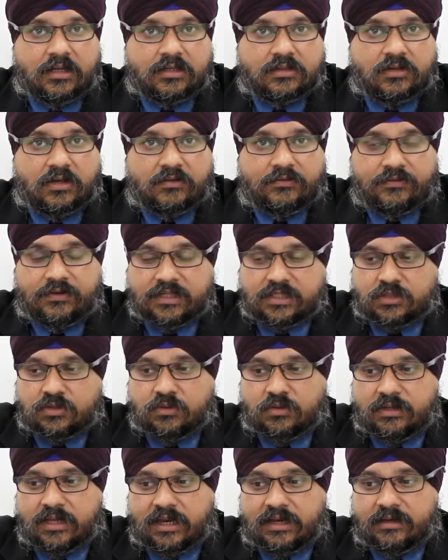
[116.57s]
So the first
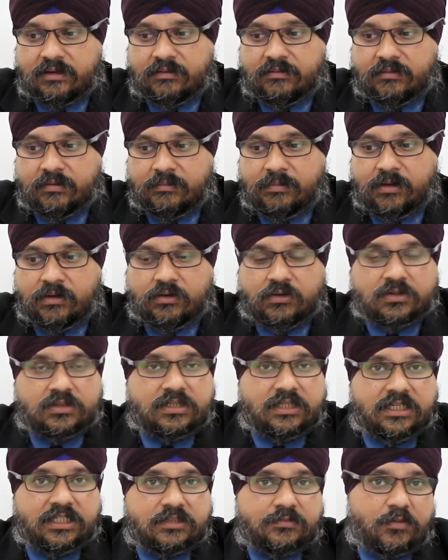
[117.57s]
tool then will be used
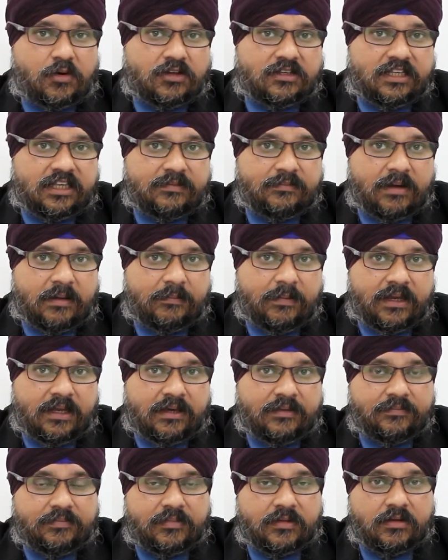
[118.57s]
is process mapping.
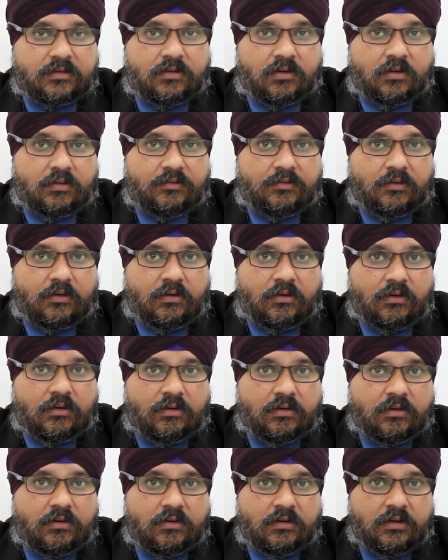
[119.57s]
So
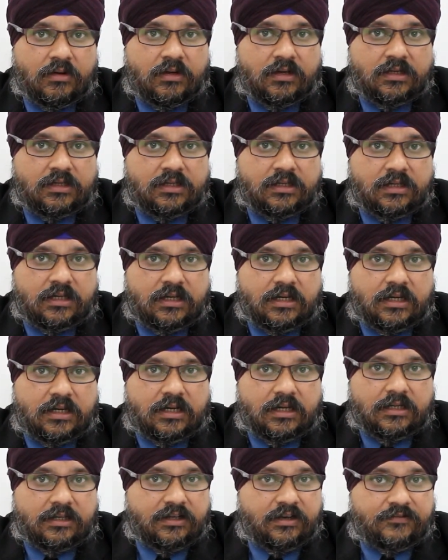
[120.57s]
for
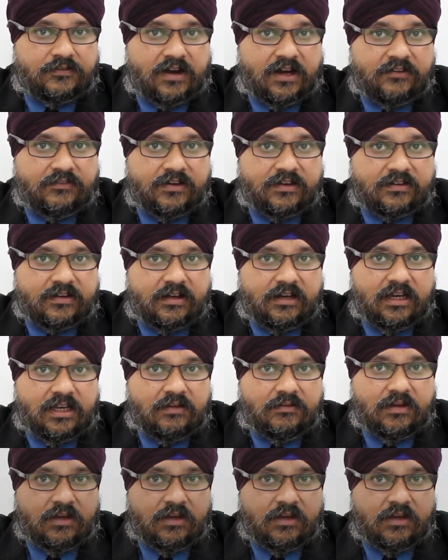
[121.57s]
define phase earlier,